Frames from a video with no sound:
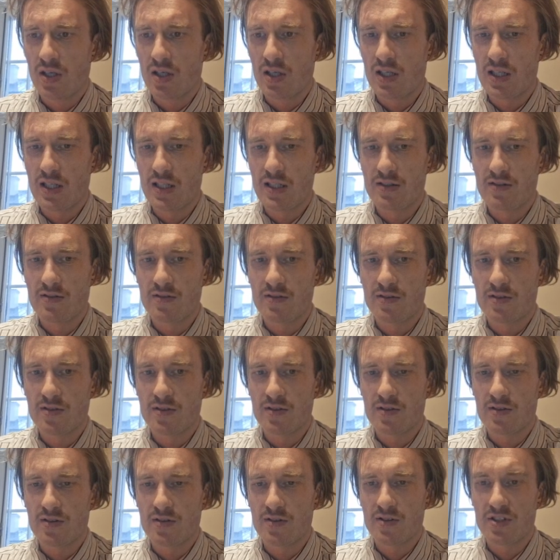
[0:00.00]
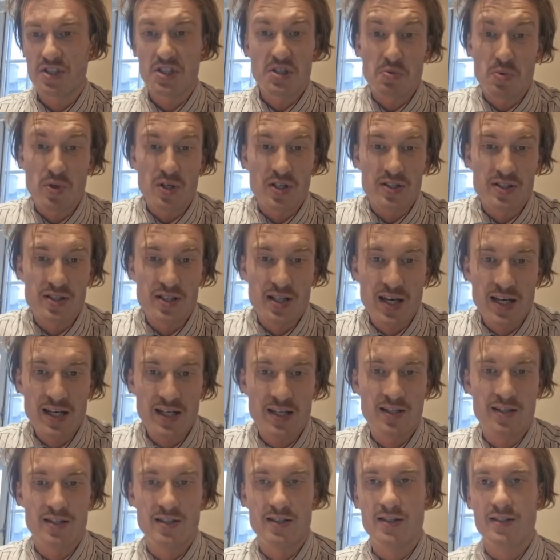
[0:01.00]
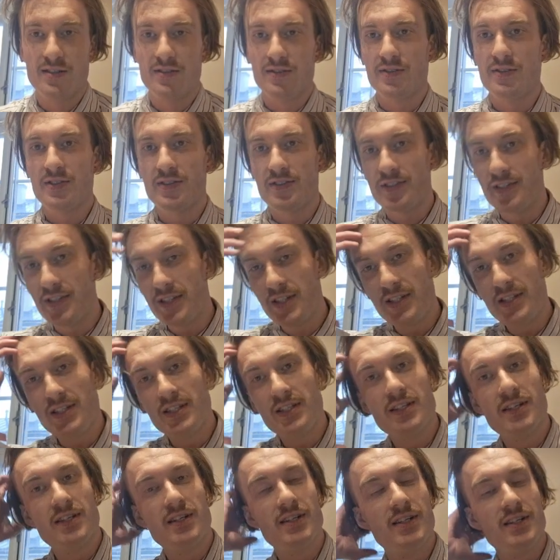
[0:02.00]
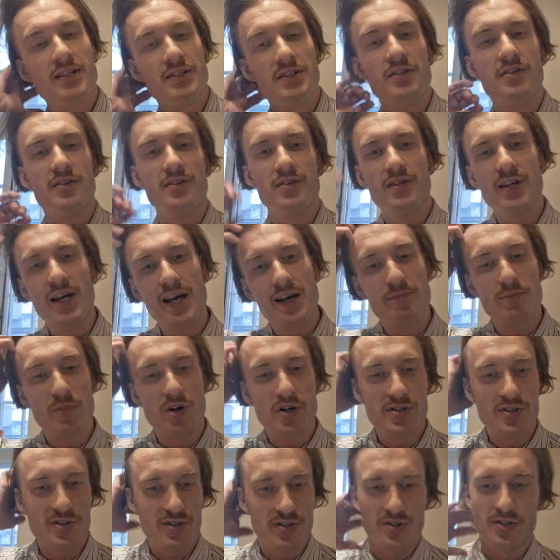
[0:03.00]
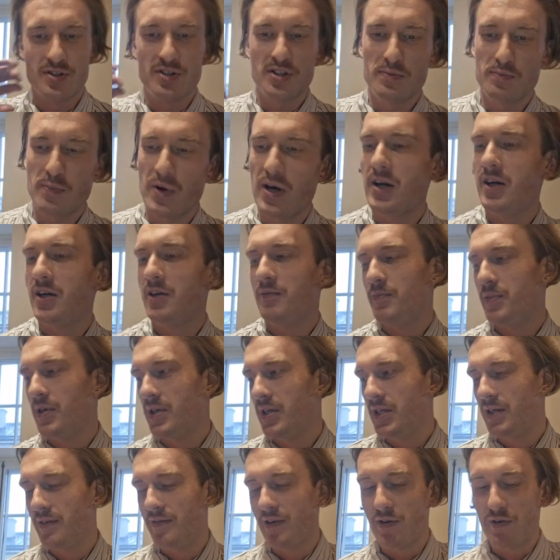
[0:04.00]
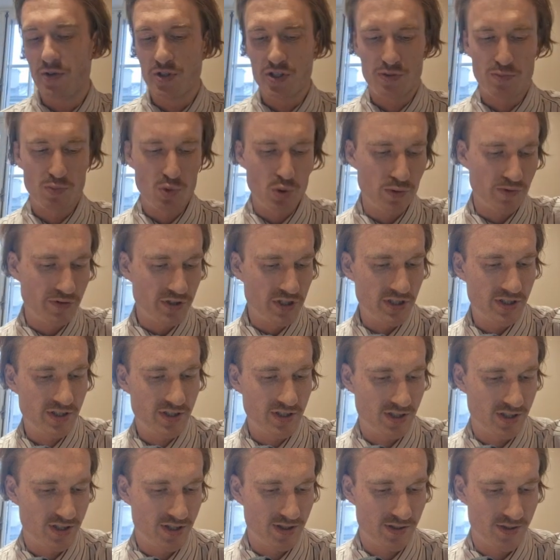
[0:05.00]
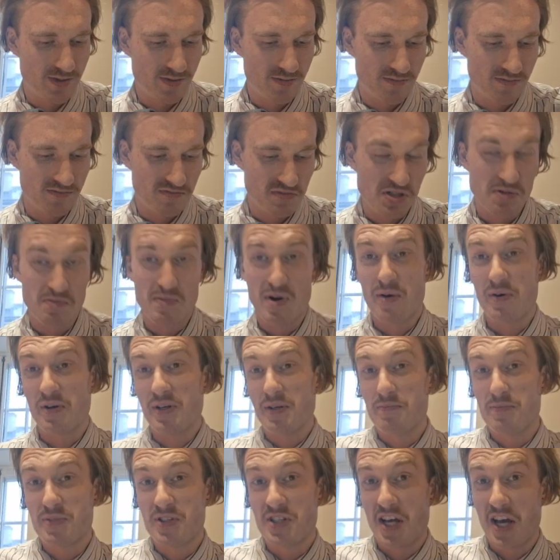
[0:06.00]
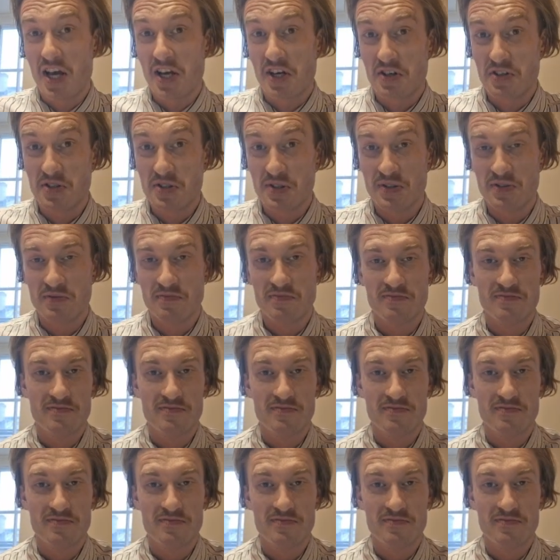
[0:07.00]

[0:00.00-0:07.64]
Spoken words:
And see what it's like, and see, you know, I'm also inspired by various movies, American Psycho,